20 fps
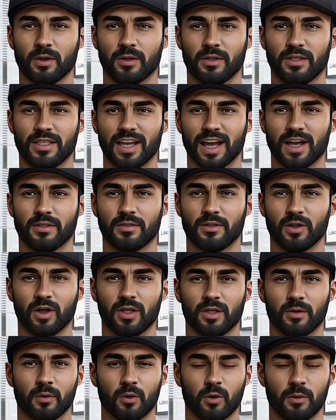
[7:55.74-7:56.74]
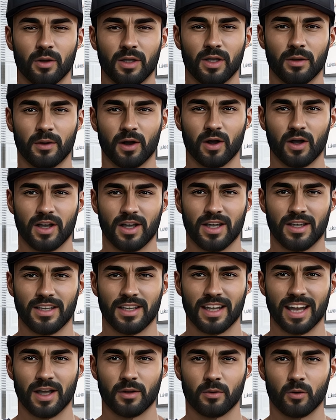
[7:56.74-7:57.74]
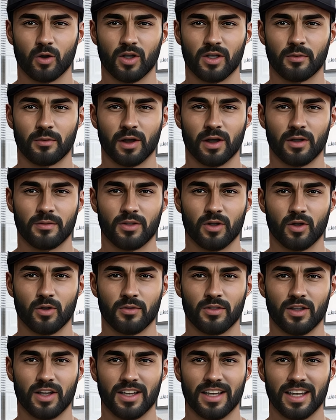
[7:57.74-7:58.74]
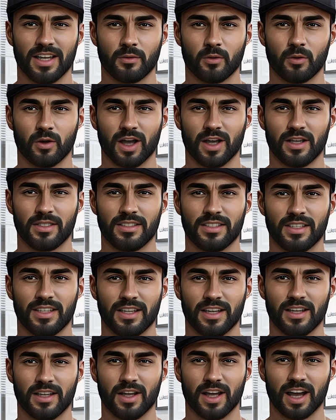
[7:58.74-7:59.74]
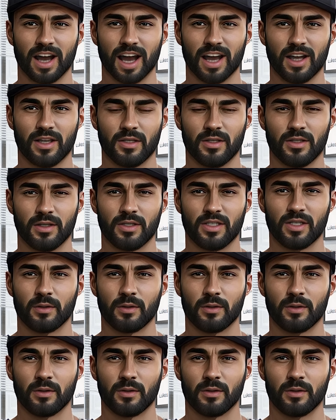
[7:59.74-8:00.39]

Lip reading: will this have on the property market, and what's my view of it? In reality, I think